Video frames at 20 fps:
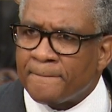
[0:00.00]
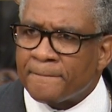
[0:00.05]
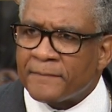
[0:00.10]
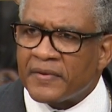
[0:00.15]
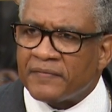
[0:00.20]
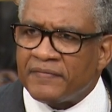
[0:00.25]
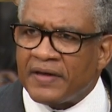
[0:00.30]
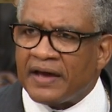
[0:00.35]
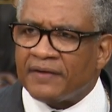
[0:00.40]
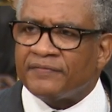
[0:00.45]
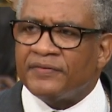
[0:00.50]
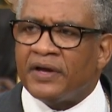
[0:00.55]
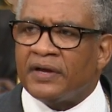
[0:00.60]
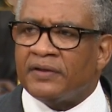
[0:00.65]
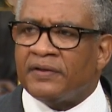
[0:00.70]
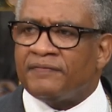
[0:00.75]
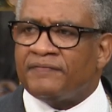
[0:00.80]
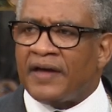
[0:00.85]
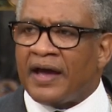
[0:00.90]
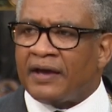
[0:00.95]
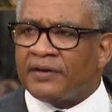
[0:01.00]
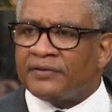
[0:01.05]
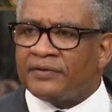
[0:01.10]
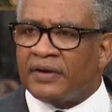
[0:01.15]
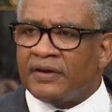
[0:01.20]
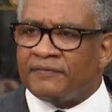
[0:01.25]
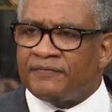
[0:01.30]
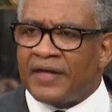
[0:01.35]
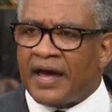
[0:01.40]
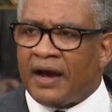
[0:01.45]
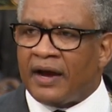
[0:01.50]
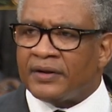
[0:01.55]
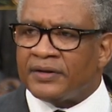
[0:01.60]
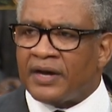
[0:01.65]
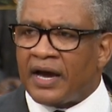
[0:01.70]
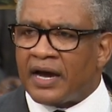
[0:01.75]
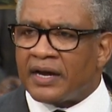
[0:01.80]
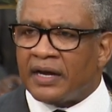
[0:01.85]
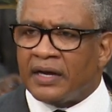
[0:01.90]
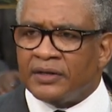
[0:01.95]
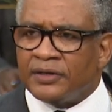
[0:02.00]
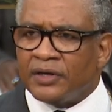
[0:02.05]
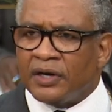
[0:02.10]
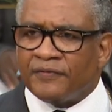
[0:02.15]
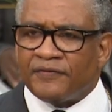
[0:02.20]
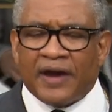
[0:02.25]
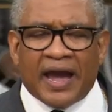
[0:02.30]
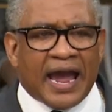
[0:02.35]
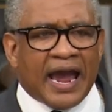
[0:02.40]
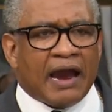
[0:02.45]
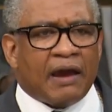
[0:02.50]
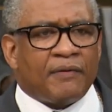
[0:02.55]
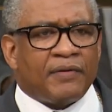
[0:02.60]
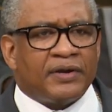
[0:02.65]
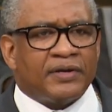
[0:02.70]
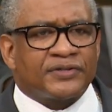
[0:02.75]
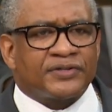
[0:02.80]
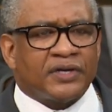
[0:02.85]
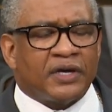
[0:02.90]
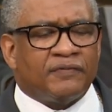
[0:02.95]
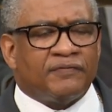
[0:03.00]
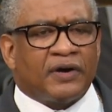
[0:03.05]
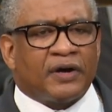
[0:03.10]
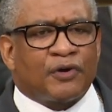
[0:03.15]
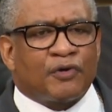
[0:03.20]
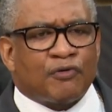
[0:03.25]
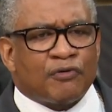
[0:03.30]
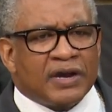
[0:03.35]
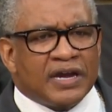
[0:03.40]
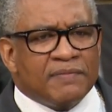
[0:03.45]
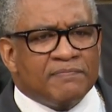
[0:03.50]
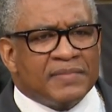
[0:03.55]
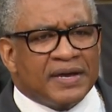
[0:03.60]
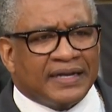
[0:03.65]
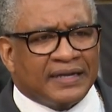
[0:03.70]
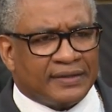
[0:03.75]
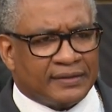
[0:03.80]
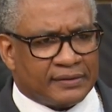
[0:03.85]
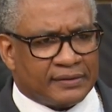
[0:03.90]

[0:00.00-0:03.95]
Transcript: If there, not, if, there, if there are not enough areas of agreement,